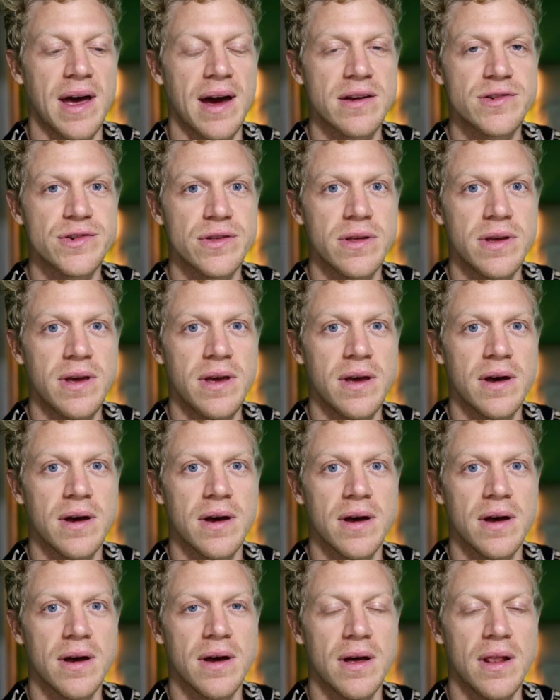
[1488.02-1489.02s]

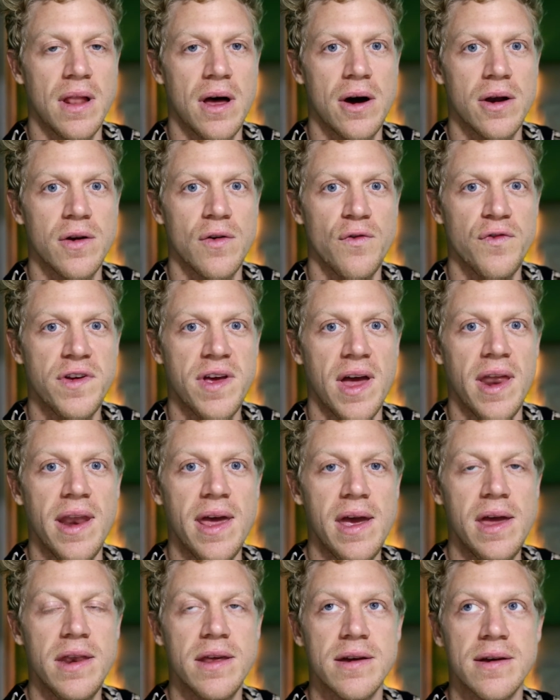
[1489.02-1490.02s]
actually a lot of
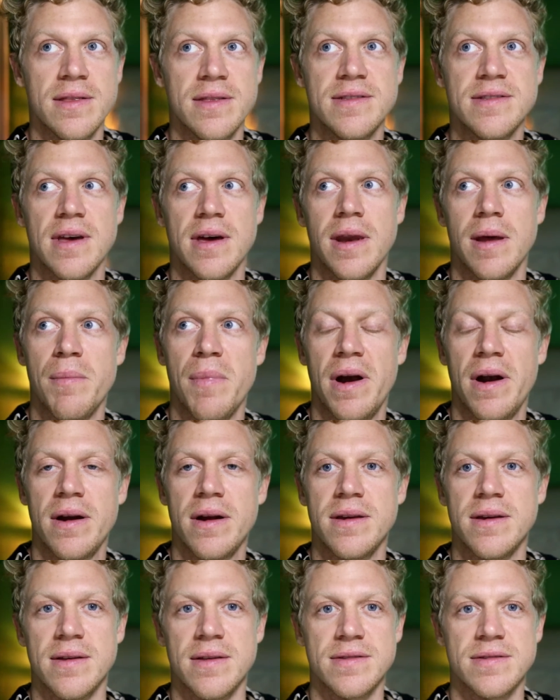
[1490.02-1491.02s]
Canadians and
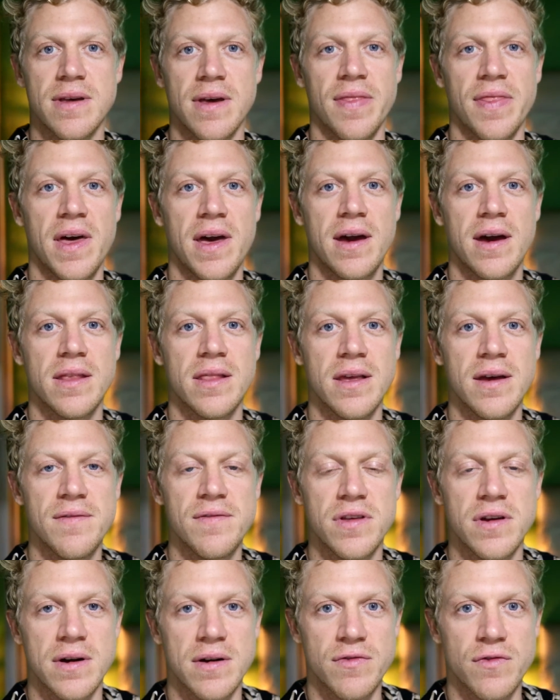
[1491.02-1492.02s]
Americans, and they had
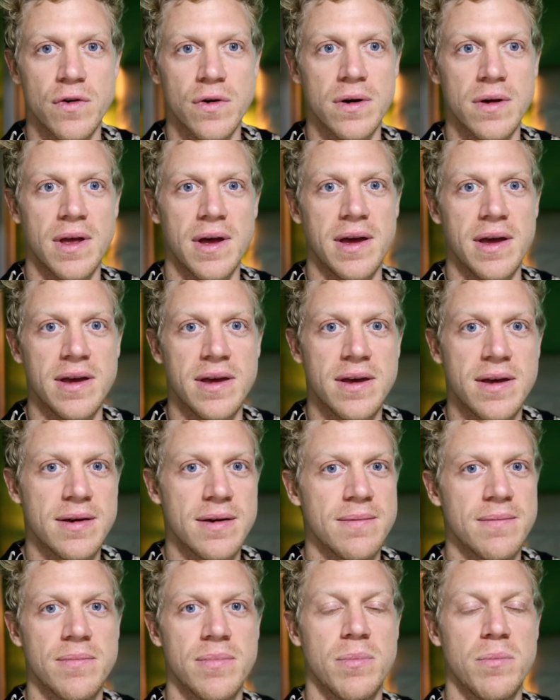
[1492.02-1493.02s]
lived here for like
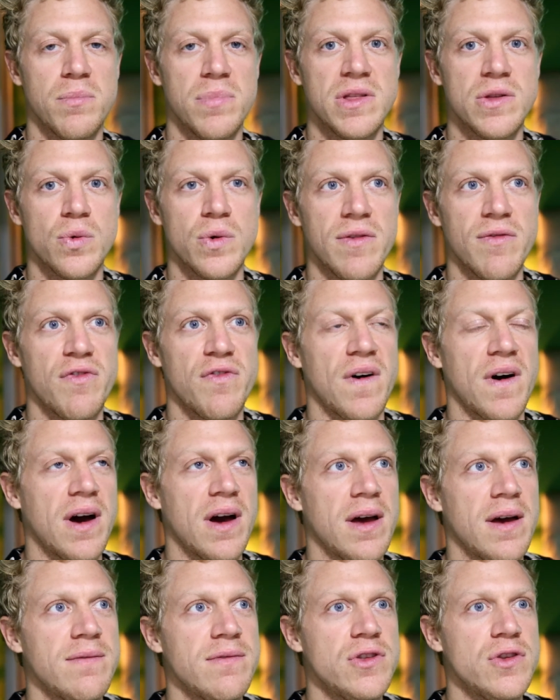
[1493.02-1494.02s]
between
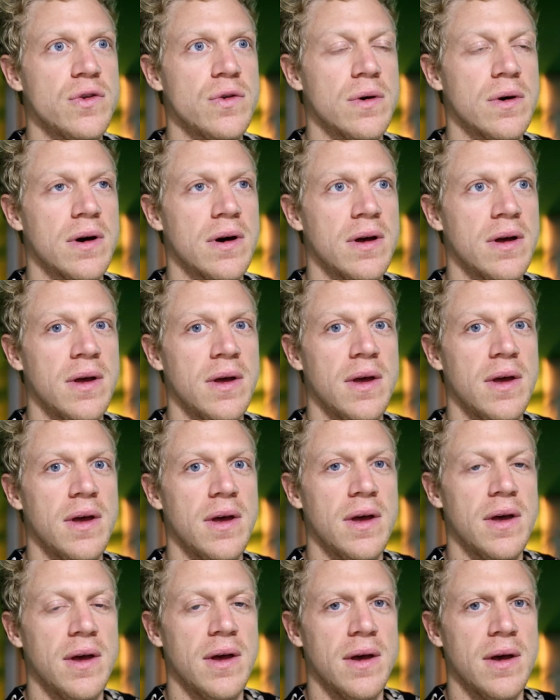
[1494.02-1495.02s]
five to
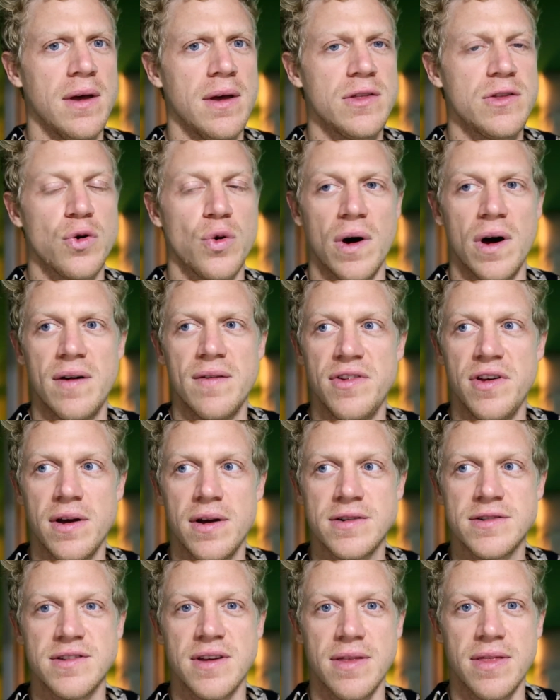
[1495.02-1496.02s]
twelve
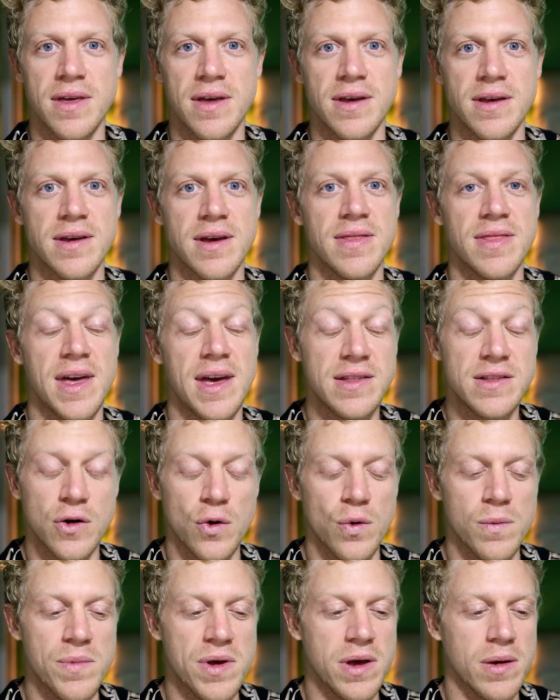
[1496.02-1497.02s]
years, I think, and they
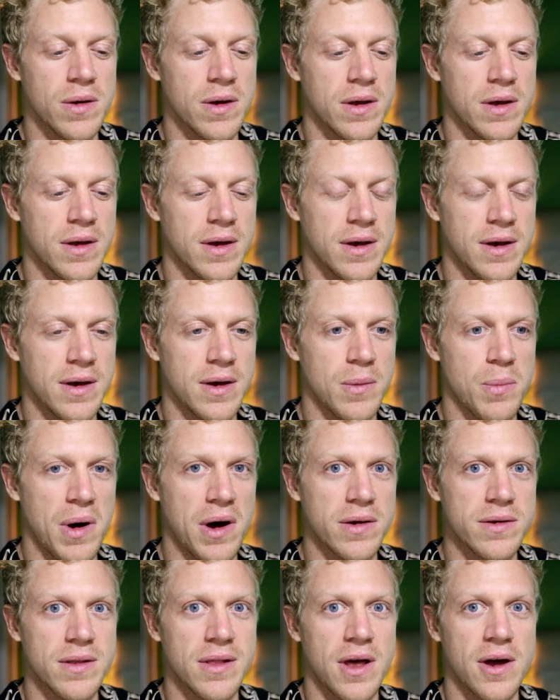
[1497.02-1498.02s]
told me uh,
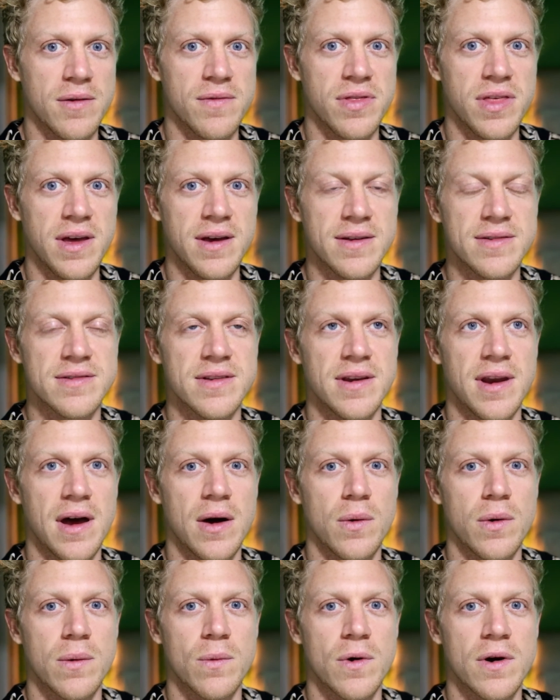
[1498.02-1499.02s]
about a lot of things and
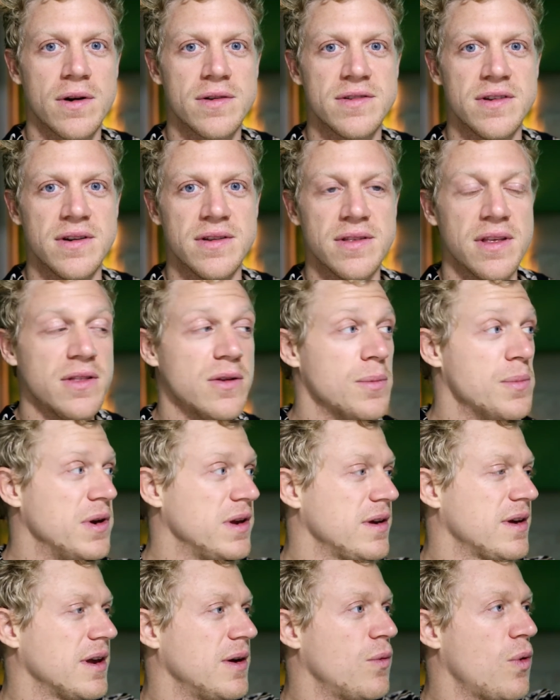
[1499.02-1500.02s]
how it works here in the
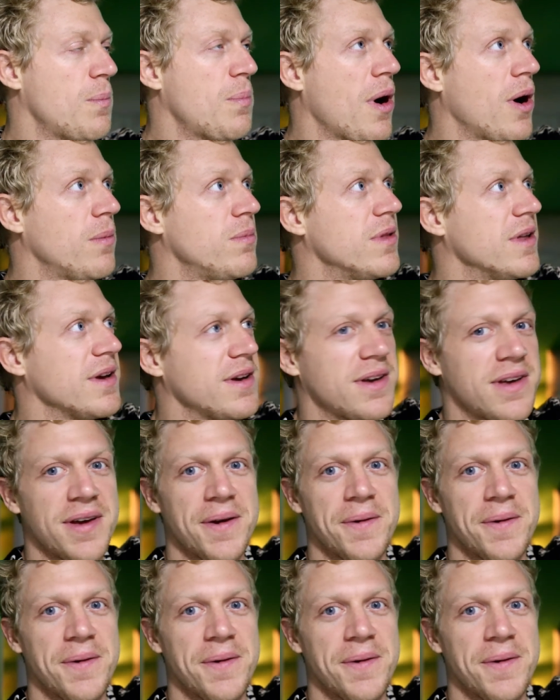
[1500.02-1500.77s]
Dominican Republic.